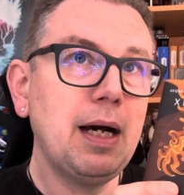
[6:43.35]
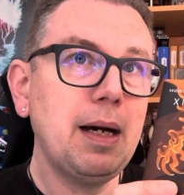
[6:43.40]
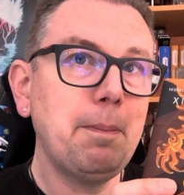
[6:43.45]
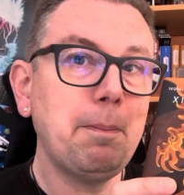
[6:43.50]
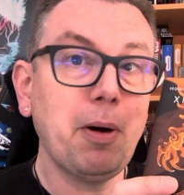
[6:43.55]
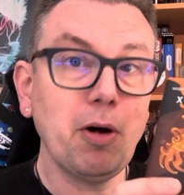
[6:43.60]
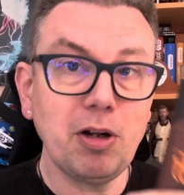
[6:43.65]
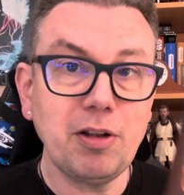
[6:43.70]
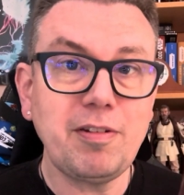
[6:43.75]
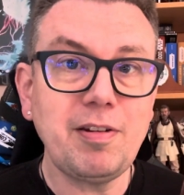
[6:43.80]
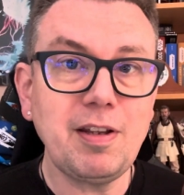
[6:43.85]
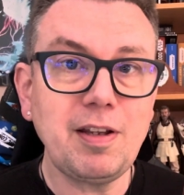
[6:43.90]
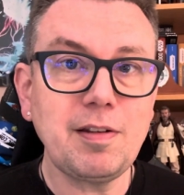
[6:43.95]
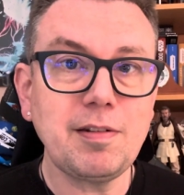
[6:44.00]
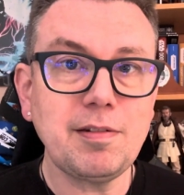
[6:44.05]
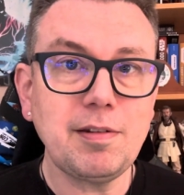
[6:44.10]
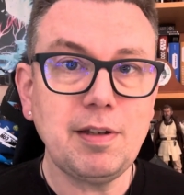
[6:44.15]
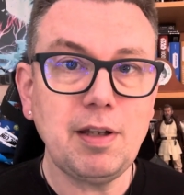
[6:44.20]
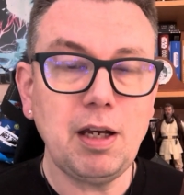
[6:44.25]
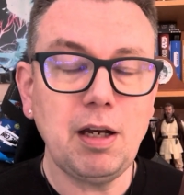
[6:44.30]

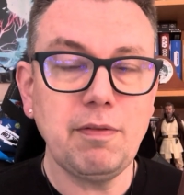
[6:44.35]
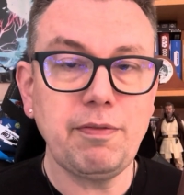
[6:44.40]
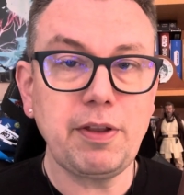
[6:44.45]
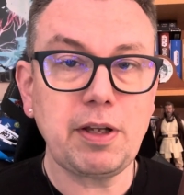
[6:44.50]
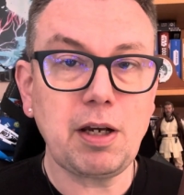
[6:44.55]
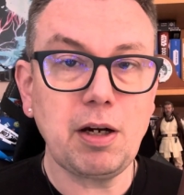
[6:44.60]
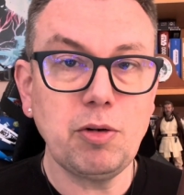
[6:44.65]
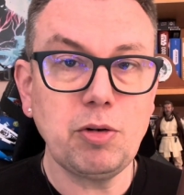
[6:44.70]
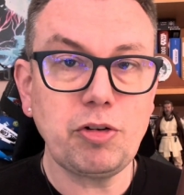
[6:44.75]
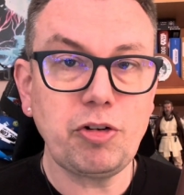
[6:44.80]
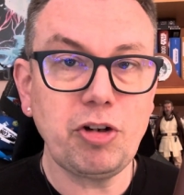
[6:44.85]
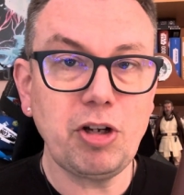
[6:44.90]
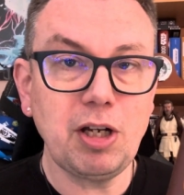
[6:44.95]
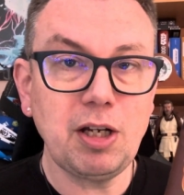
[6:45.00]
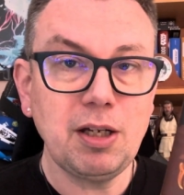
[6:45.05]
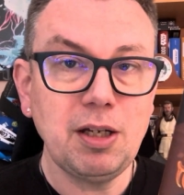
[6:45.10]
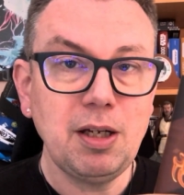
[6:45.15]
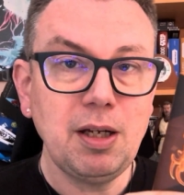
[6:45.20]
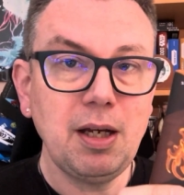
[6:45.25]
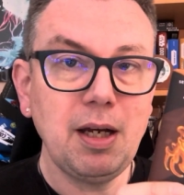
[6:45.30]
politics of the culture,
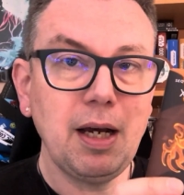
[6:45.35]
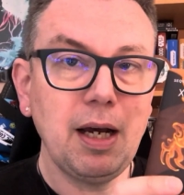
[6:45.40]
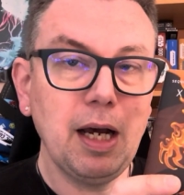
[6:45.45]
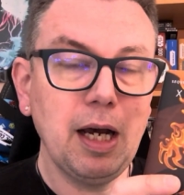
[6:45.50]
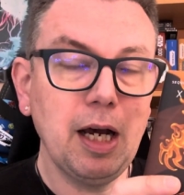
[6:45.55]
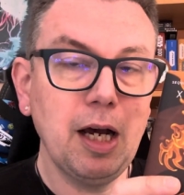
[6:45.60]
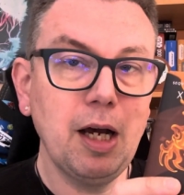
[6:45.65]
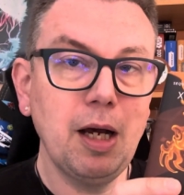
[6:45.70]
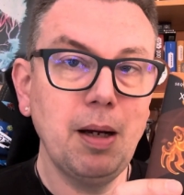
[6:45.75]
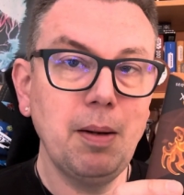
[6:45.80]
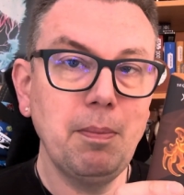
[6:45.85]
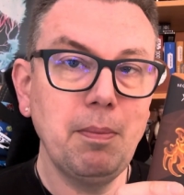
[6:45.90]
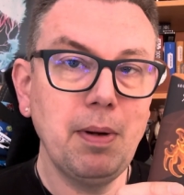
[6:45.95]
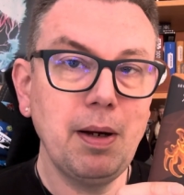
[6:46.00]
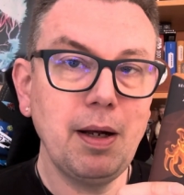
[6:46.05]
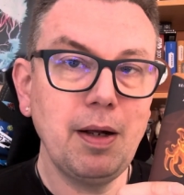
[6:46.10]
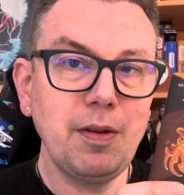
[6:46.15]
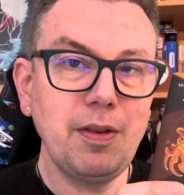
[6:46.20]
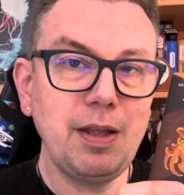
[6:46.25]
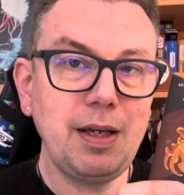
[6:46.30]

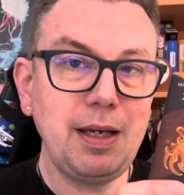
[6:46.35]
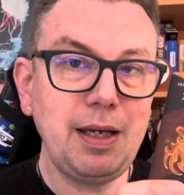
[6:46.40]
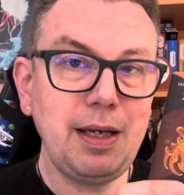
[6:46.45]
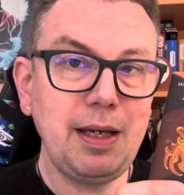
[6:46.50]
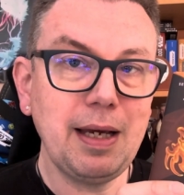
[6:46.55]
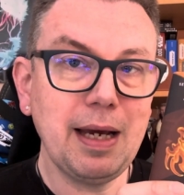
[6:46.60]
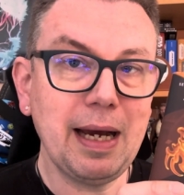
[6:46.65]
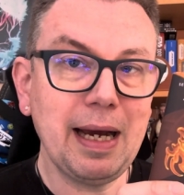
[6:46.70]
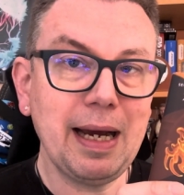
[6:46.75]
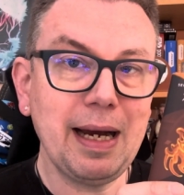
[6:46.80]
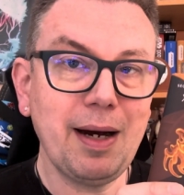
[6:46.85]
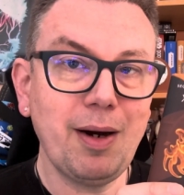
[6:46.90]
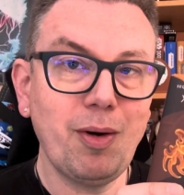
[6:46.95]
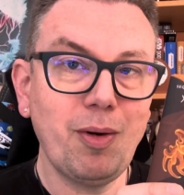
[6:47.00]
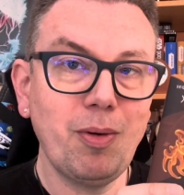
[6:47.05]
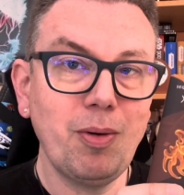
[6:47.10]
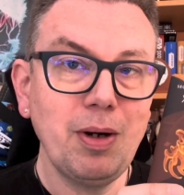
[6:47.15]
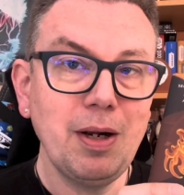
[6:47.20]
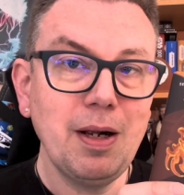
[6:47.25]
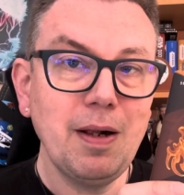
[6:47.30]

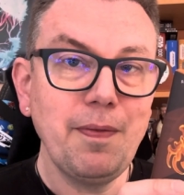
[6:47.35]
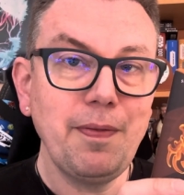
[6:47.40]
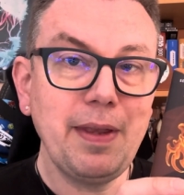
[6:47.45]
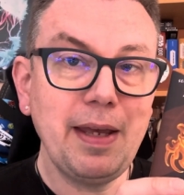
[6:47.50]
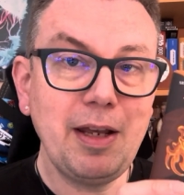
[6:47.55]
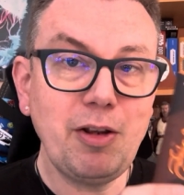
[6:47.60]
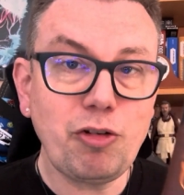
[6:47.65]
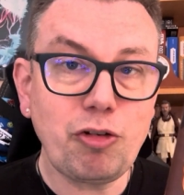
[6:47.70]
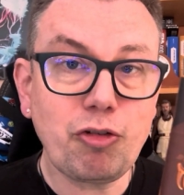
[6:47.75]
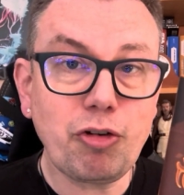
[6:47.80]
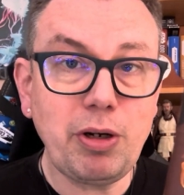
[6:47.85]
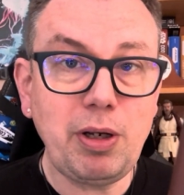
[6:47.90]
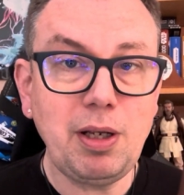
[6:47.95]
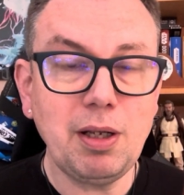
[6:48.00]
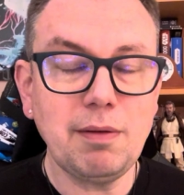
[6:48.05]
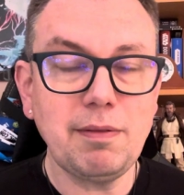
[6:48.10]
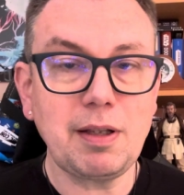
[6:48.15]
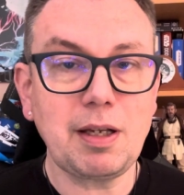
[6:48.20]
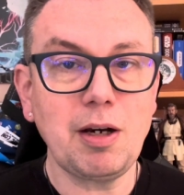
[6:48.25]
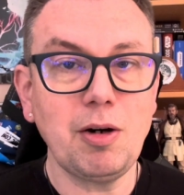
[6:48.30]
the history
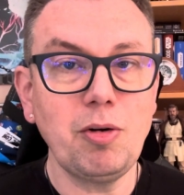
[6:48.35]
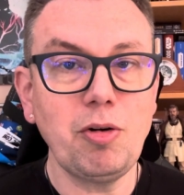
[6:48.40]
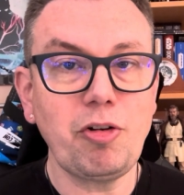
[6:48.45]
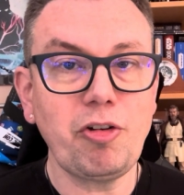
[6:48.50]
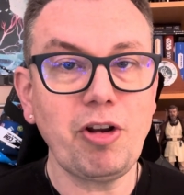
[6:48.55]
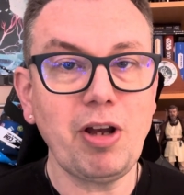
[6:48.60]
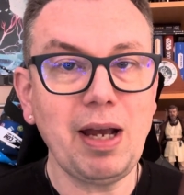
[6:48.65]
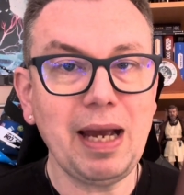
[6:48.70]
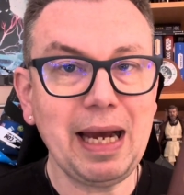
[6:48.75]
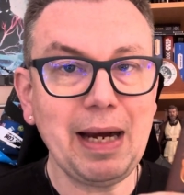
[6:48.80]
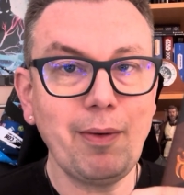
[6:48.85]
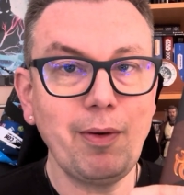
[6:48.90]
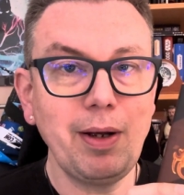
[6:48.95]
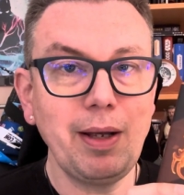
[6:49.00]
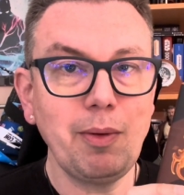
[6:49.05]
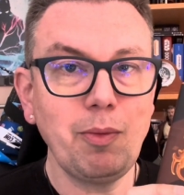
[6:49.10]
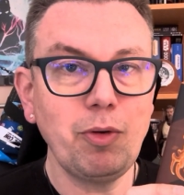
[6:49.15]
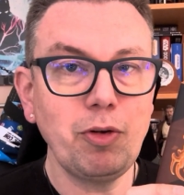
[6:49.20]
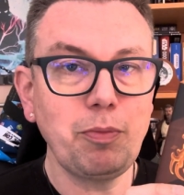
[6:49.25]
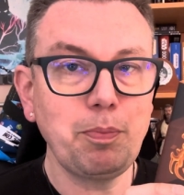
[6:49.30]
of the culture, how it
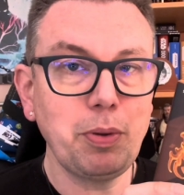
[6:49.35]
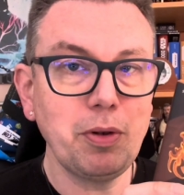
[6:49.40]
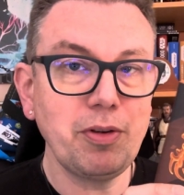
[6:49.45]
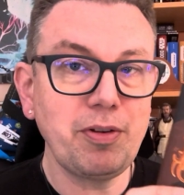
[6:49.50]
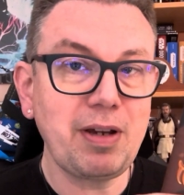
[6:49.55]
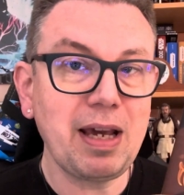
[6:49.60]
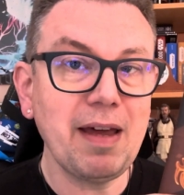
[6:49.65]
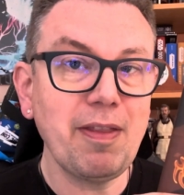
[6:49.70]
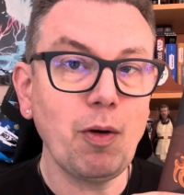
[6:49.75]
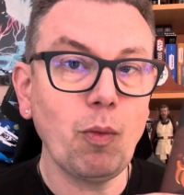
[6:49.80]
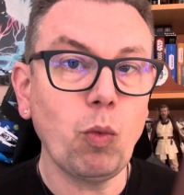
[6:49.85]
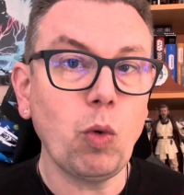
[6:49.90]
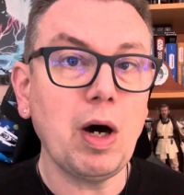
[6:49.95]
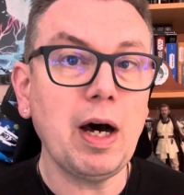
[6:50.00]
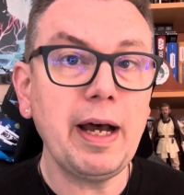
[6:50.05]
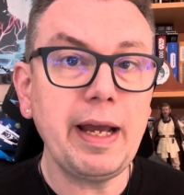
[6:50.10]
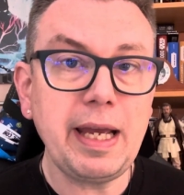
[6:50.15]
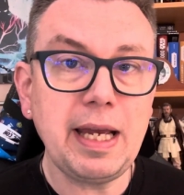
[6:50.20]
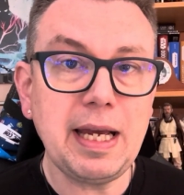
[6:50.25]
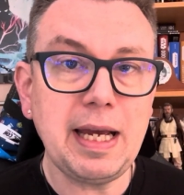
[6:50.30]
was put together,
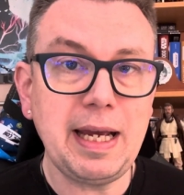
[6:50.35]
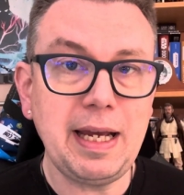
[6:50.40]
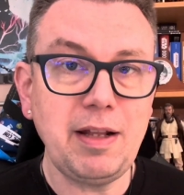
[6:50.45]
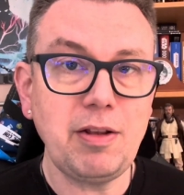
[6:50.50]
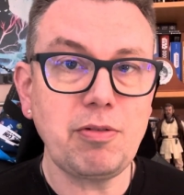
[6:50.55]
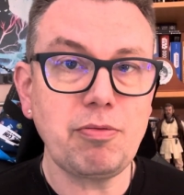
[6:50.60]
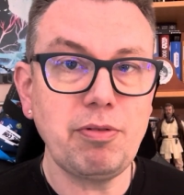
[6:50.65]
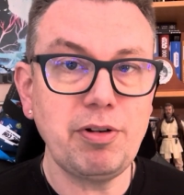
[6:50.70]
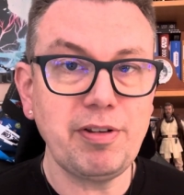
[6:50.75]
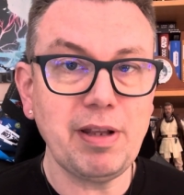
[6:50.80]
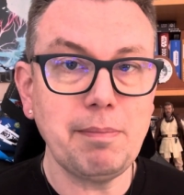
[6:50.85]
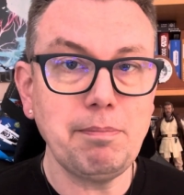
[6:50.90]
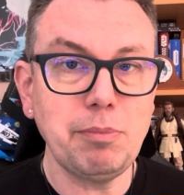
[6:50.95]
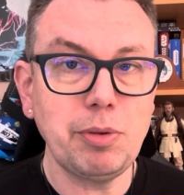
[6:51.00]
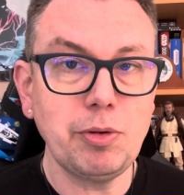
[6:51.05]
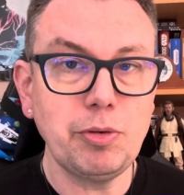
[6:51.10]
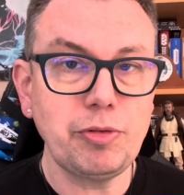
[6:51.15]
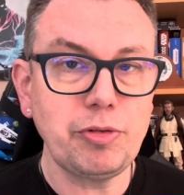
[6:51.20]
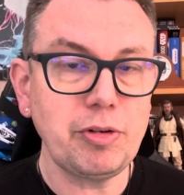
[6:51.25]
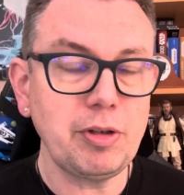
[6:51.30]
why it
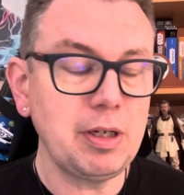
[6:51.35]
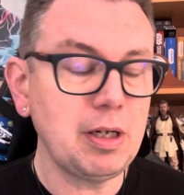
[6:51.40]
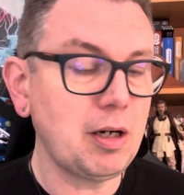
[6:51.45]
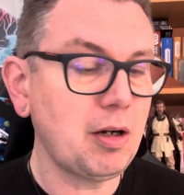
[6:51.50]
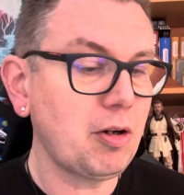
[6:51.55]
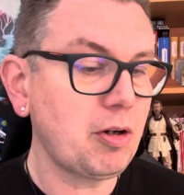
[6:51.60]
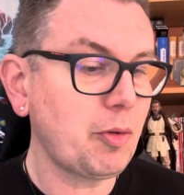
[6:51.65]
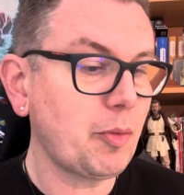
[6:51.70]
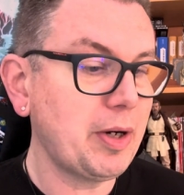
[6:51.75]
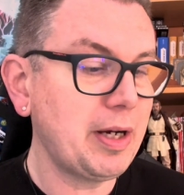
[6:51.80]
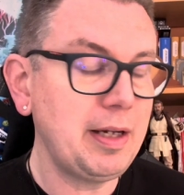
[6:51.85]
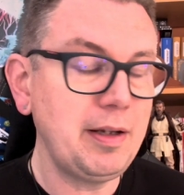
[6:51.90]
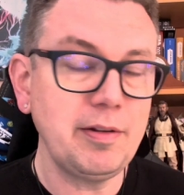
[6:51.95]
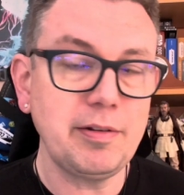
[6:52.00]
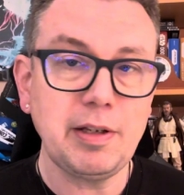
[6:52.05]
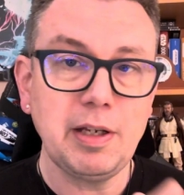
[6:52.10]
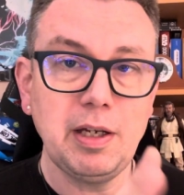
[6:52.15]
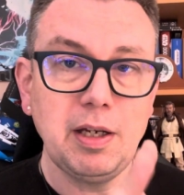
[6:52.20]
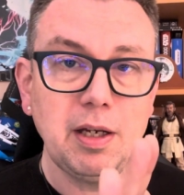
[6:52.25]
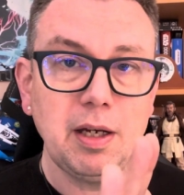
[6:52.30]
resembles in a lot of ways
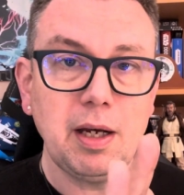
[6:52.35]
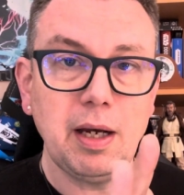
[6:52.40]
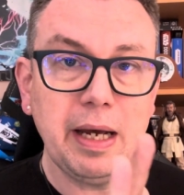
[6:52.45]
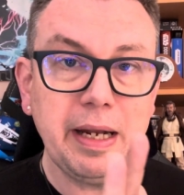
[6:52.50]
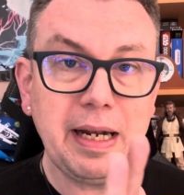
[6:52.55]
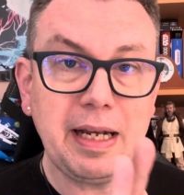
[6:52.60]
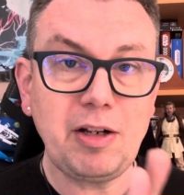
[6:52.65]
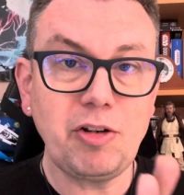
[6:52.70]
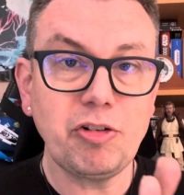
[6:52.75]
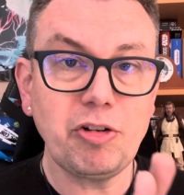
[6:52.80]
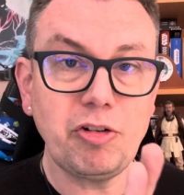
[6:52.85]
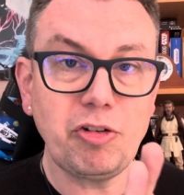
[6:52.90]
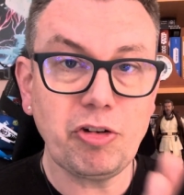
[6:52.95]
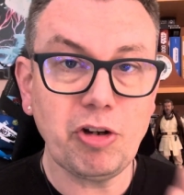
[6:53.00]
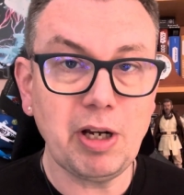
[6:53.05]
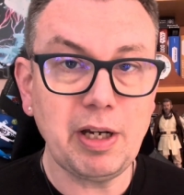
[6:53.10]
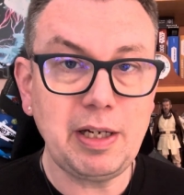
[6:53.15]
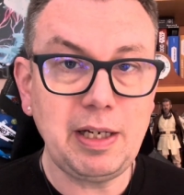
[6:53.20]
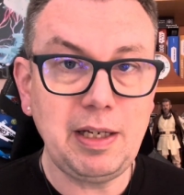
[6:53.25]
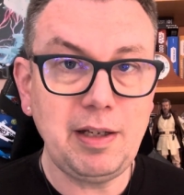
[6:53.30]
an ancient
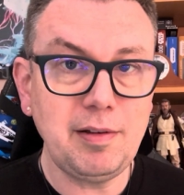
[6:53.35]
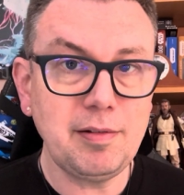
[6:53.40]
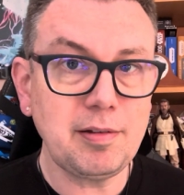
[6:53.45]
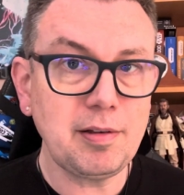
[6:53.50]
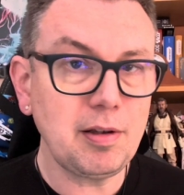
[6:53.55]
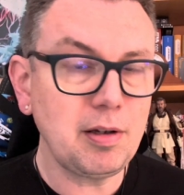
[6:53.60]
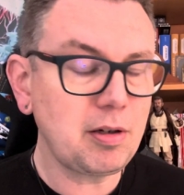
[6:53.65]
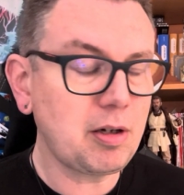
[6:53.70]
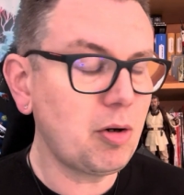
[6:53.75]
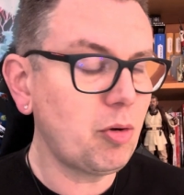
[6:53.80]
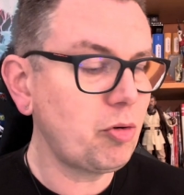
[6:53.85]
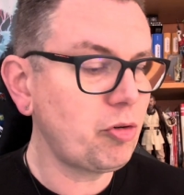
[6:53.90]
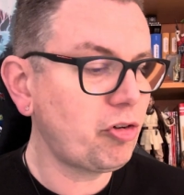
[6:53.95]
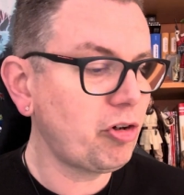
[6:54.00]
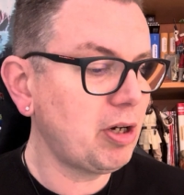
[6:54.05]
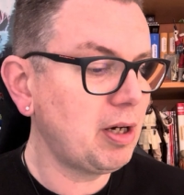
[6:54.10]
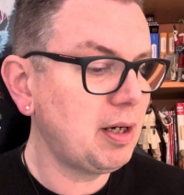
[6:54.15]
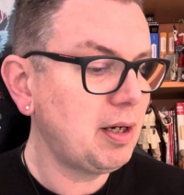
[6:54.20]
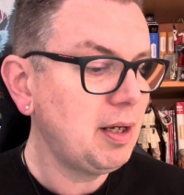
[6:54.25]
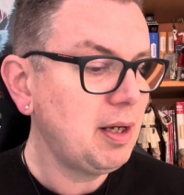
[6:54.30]
Chinese
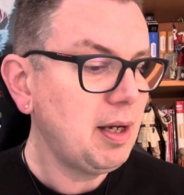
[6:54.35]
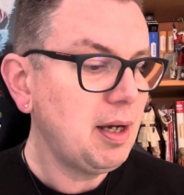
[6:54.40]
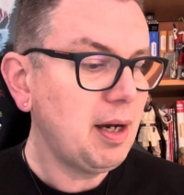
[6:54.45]
culture,